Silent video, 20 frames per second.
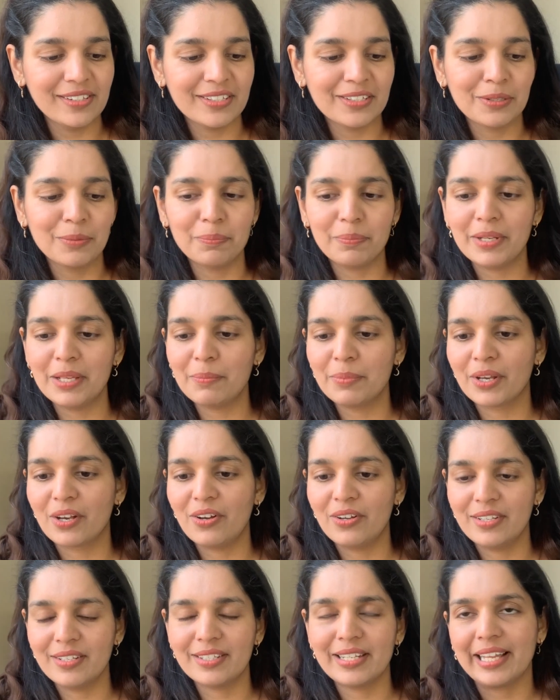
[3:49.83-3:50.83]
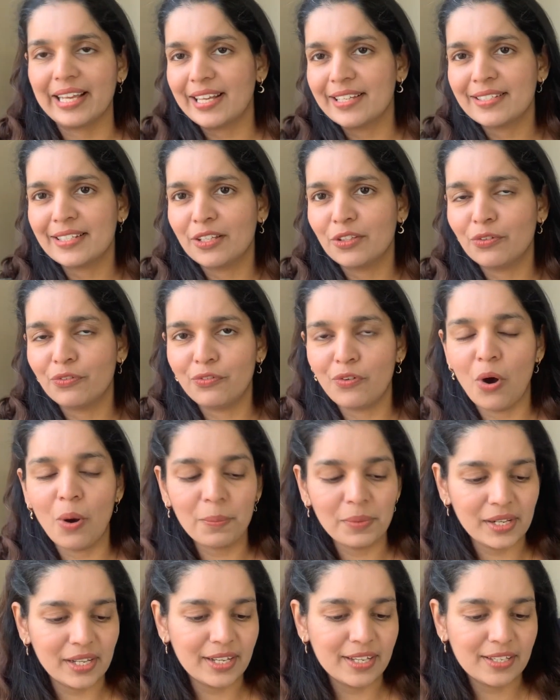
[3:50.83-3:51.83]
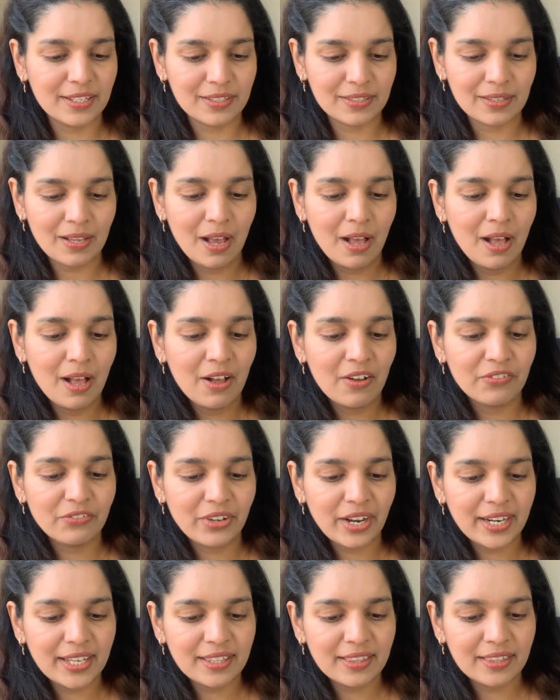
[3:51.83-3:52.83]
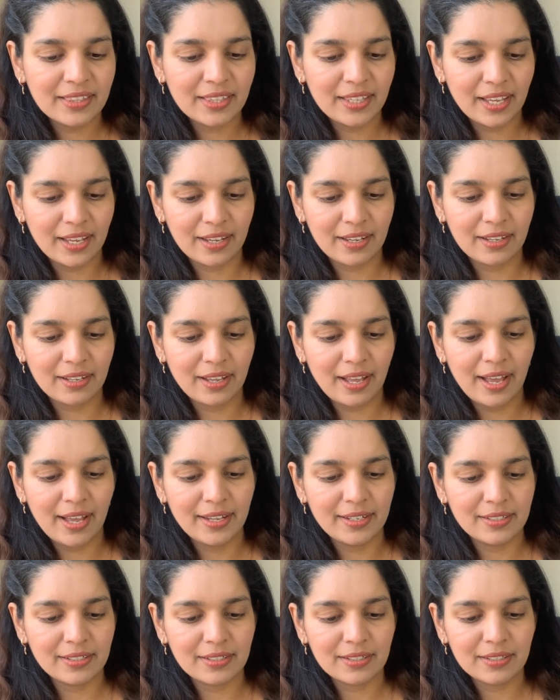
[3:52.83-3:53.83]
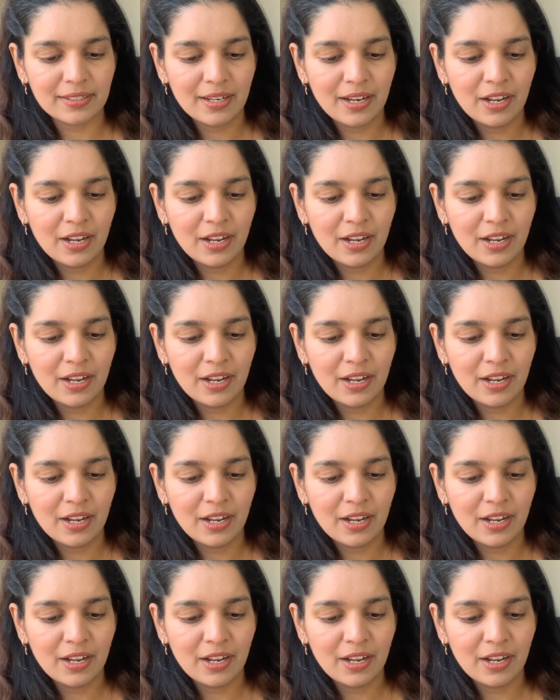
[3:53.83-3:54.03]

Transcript: simply because, like I said, the formula is very thick and